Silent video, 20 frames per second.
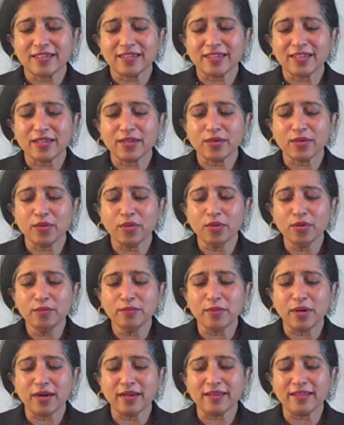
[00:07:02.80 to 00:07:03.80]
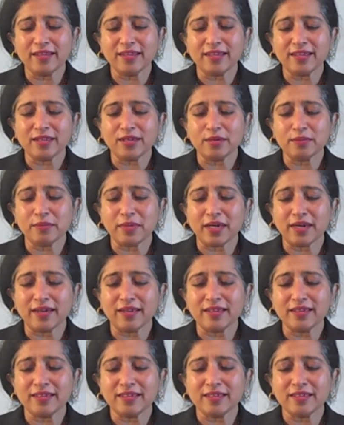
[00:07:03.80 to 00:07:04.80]
that your whole body and your
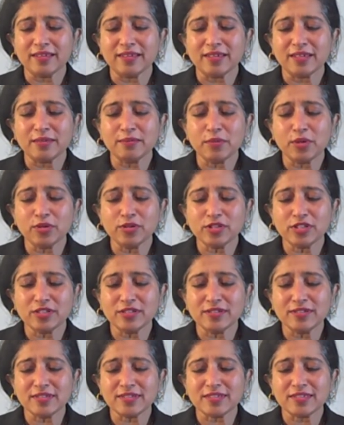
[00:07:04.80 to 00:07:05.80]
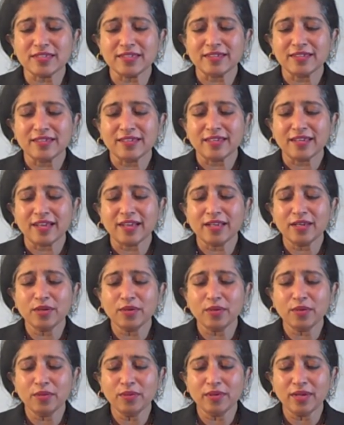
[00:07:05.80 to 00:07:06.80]
mind, emotions, and
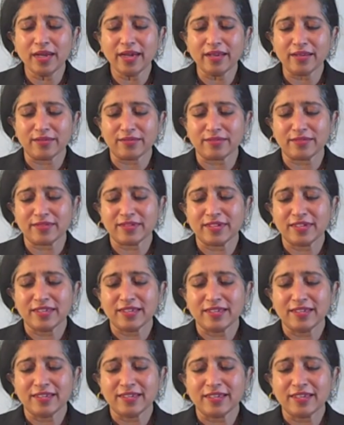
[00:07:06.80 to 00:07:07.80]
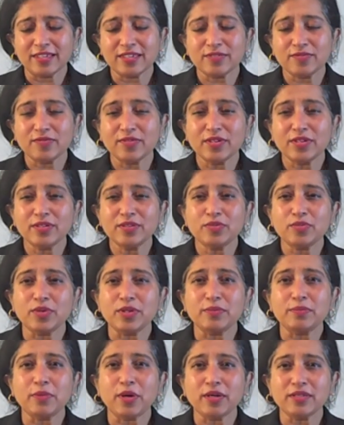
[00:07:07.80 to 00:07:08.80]
your whole life is filled
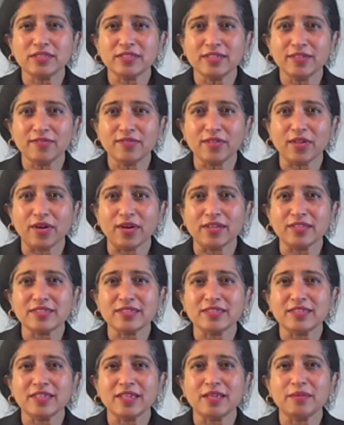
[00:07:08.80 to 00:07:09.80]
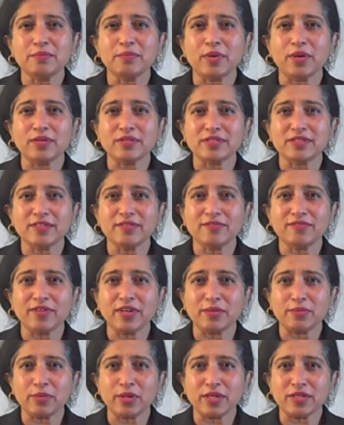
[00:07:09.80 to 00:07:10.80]
with positive thoughts and positive
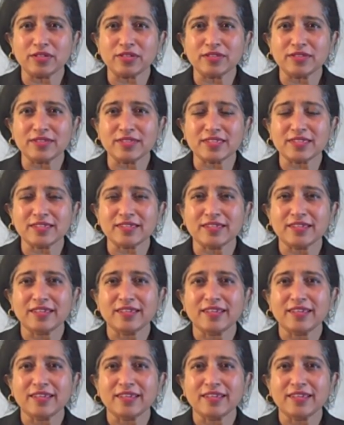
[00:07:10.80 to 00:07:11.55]
vibrations.